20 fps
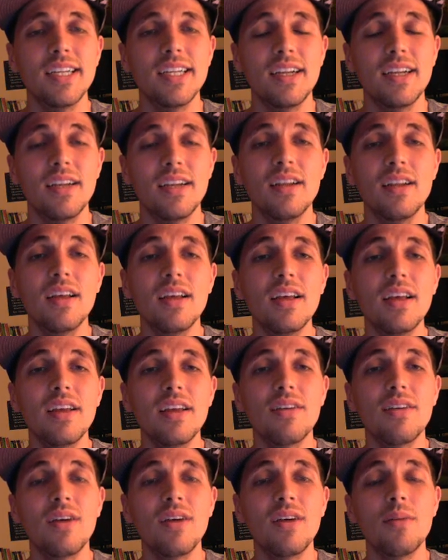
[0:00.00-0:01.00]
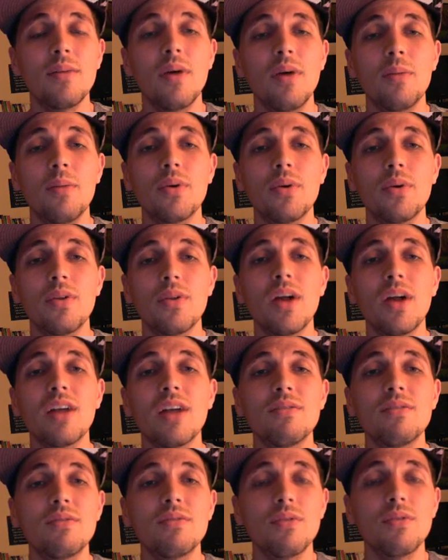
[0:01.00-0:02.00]
And, you know, I put a lot
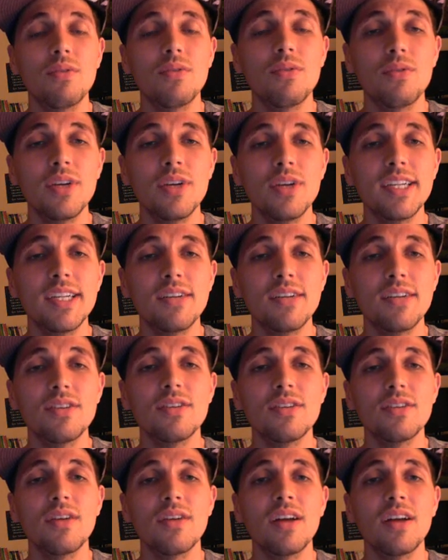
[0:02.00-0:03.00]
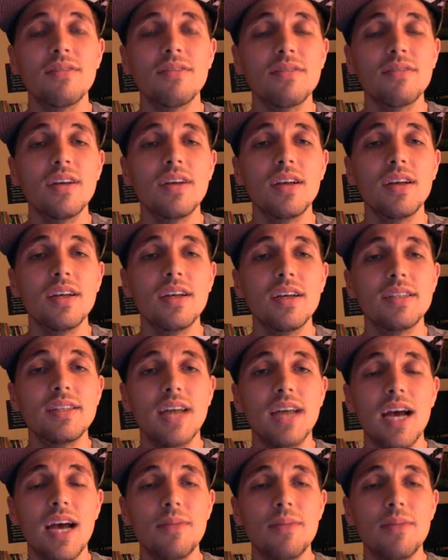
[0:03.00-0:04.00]
of research, a lot of
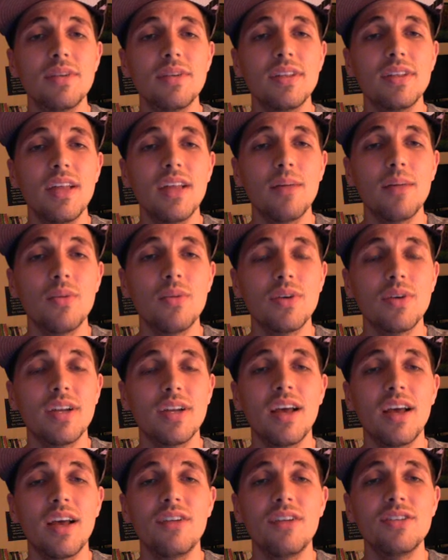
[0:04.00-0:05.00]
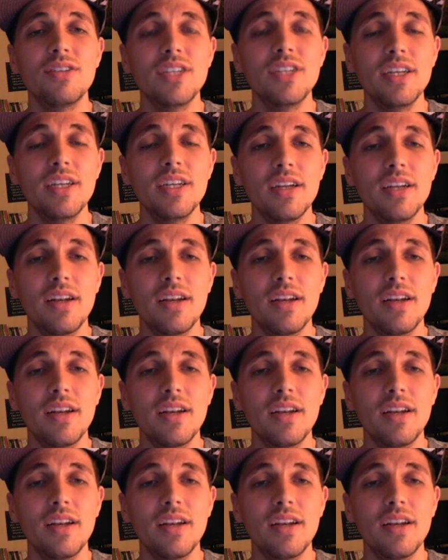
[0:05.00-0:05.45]
time into that book and energy.